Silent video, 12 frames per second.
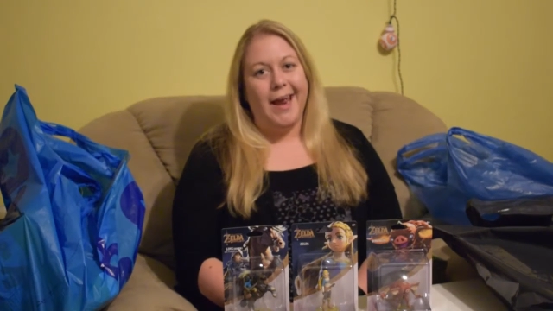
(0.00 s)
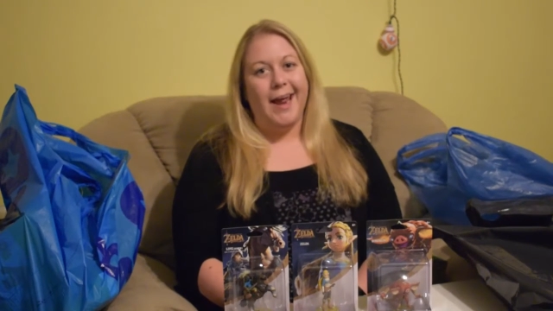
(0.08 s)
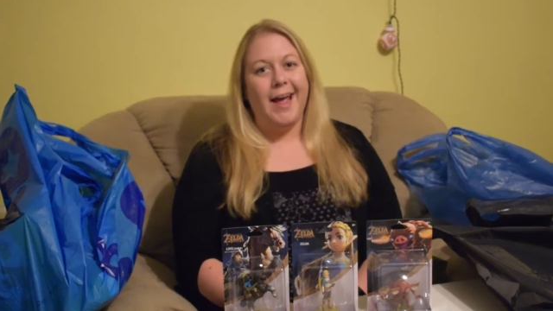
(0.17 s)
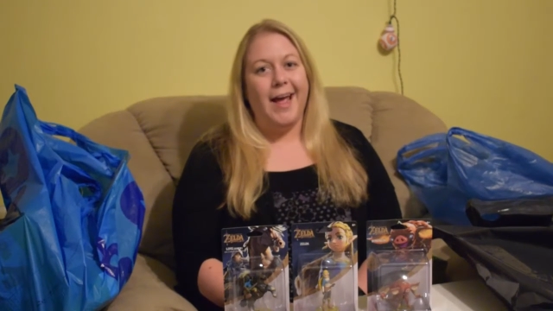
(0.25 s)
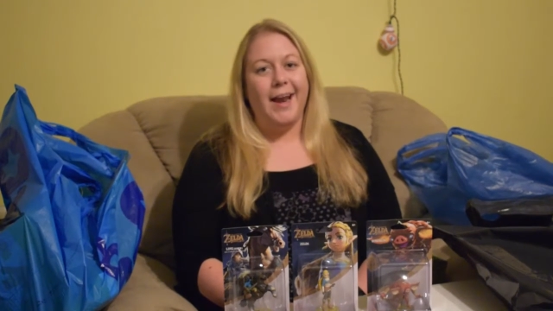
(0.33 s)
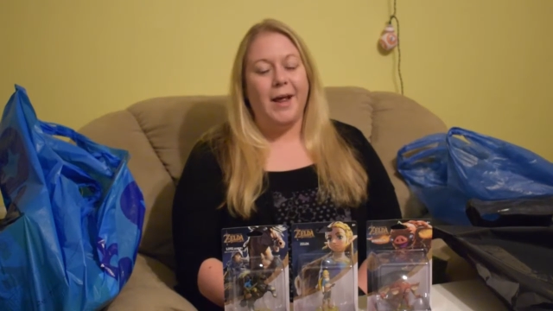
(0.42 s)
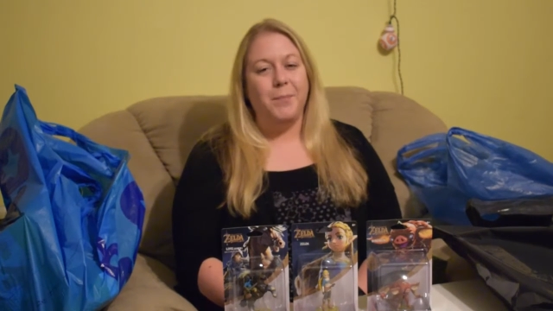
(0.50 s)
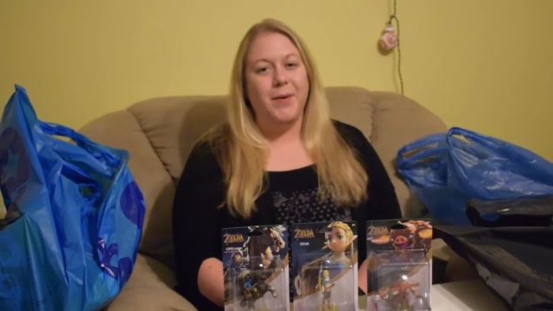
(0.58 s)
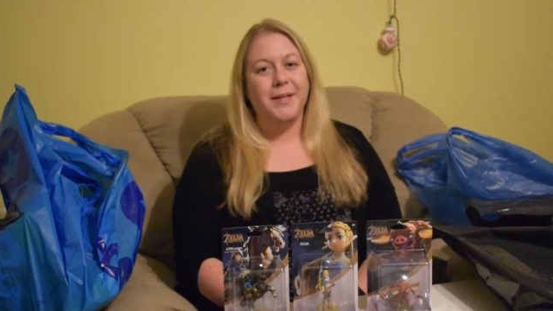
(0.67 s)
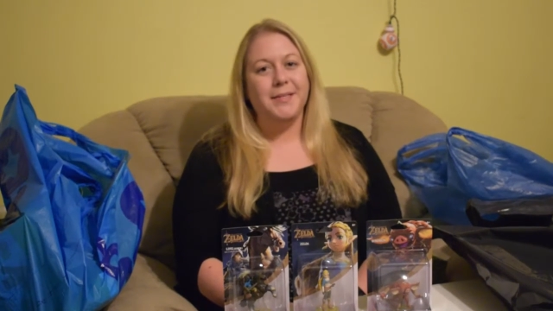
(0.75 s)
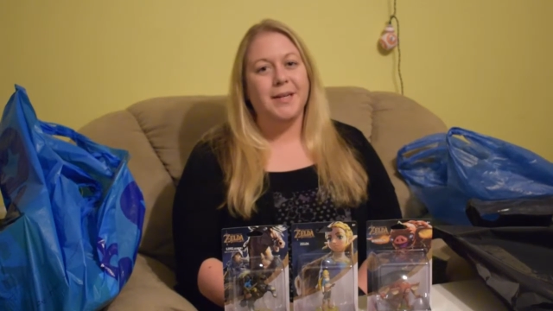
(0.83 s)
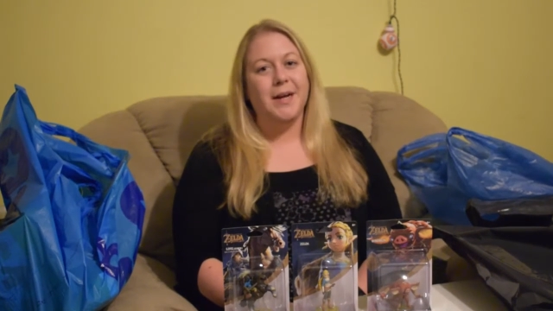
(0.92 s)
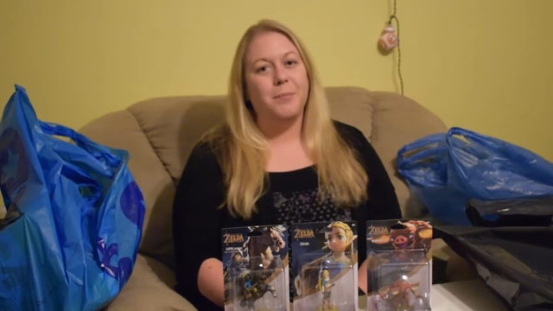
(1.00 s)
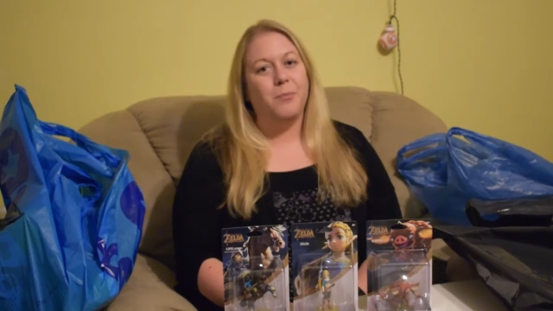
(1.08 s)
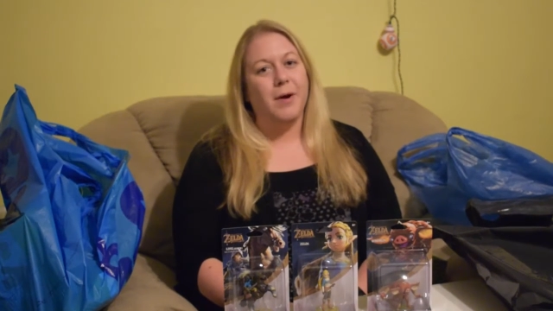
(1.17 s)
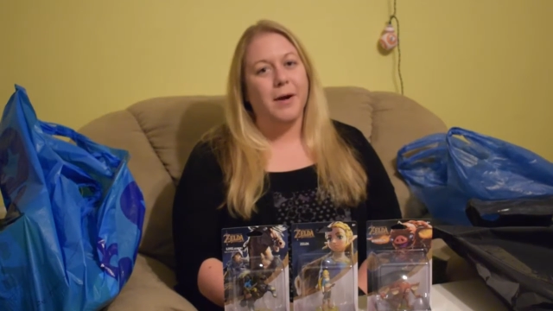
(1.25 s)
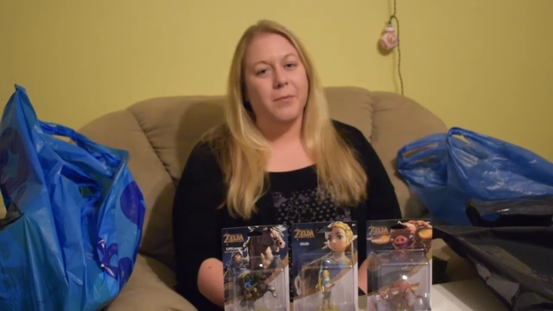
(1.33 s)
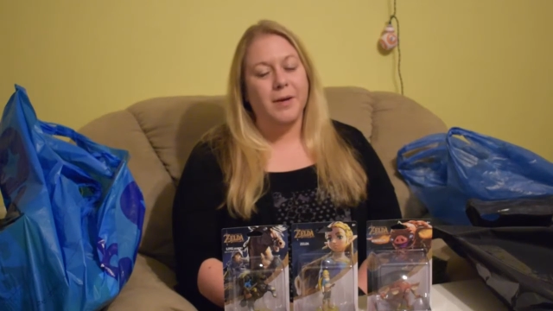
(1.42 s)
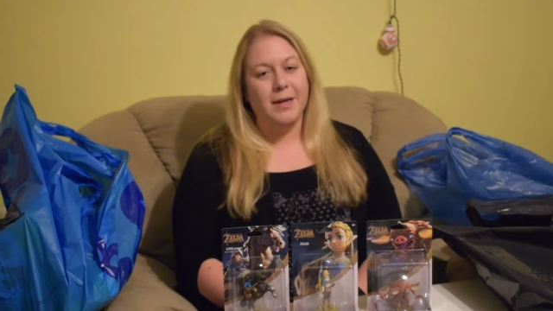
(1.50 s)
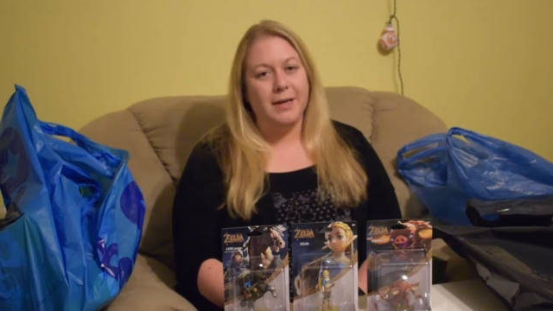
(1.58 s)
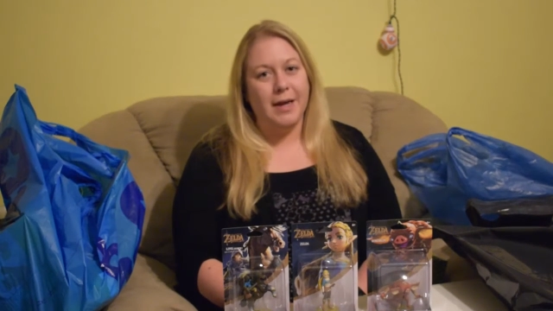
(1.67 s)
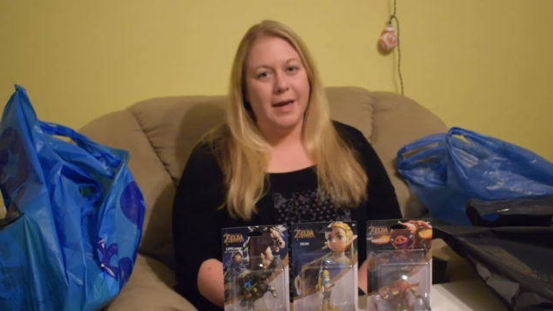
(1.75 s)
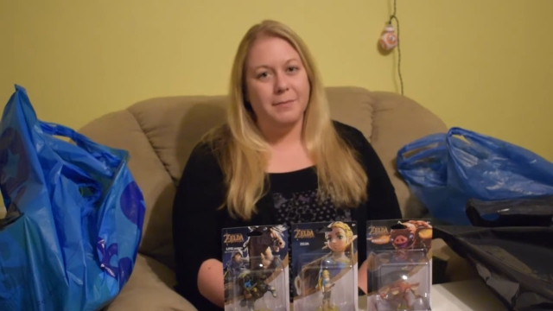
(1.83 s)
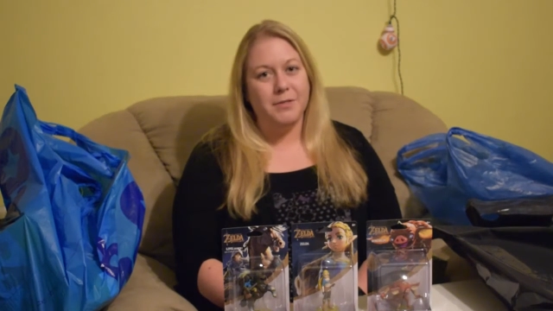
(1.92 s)
and I picked it up right when he
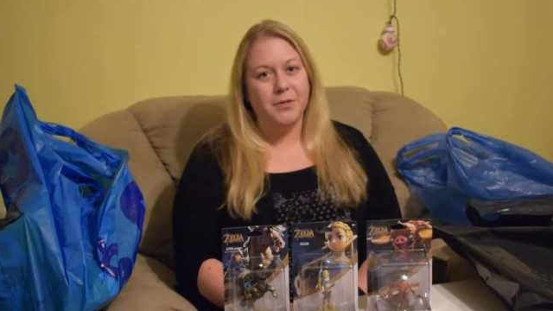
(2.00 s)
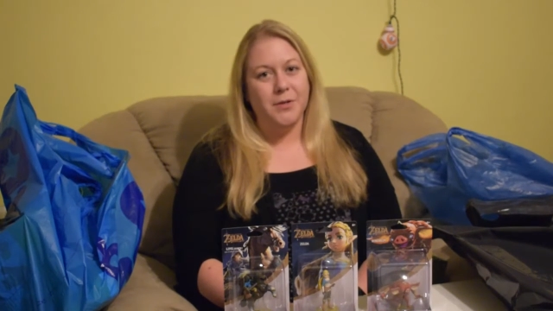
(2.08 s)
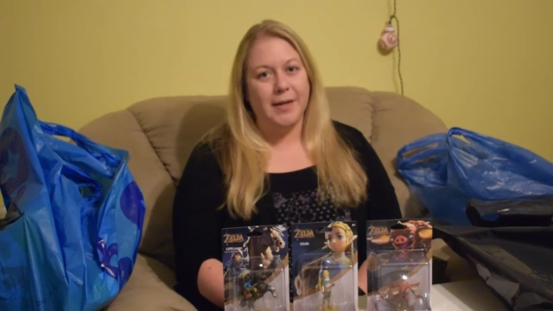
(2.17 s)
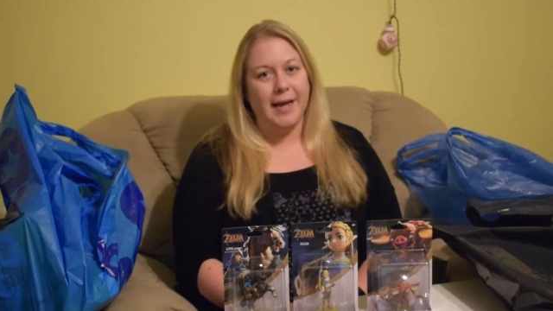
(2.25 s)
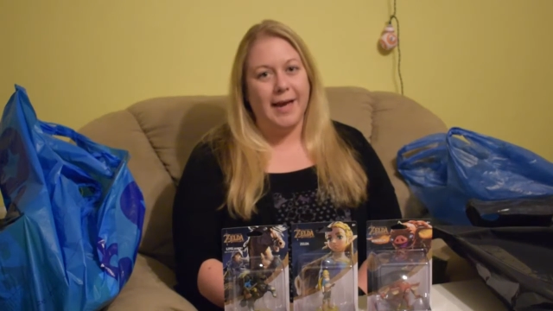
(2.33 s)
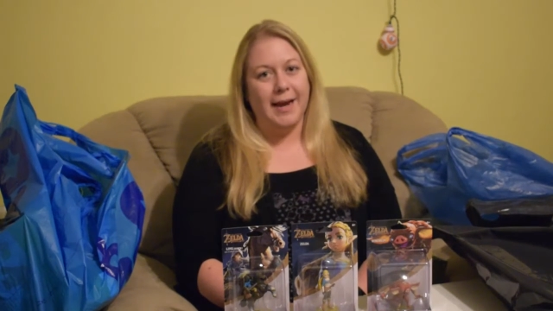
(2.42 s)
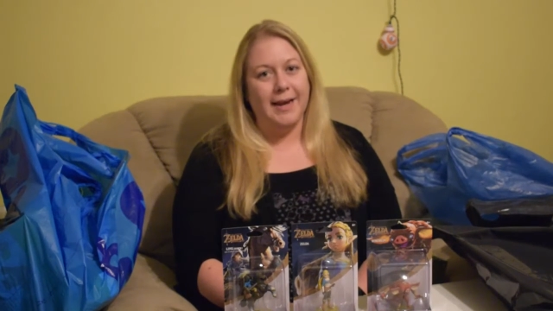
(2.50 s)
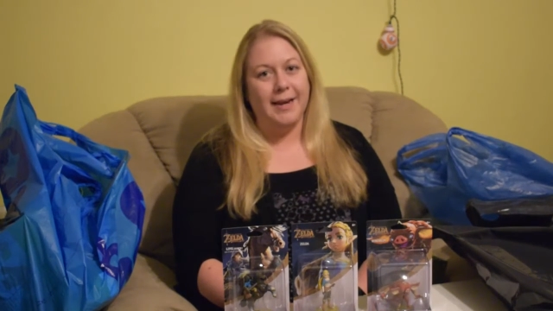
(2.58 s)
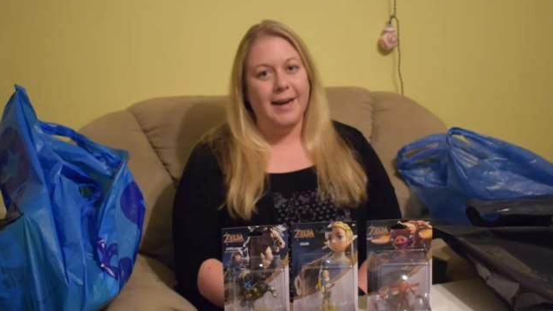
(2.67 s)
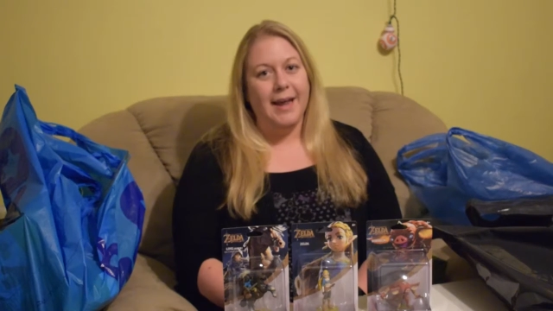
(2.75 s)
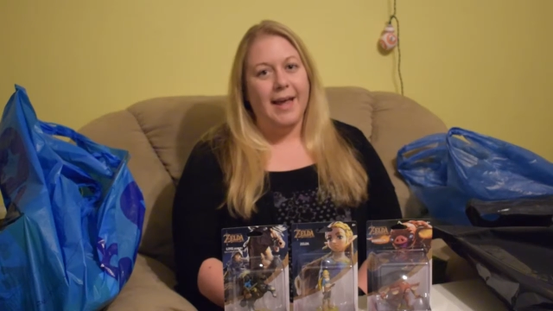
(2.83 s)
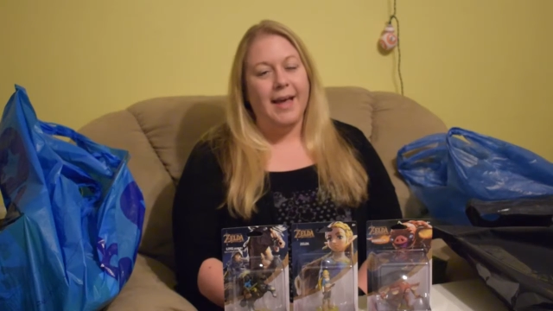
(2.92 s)
came to look at it,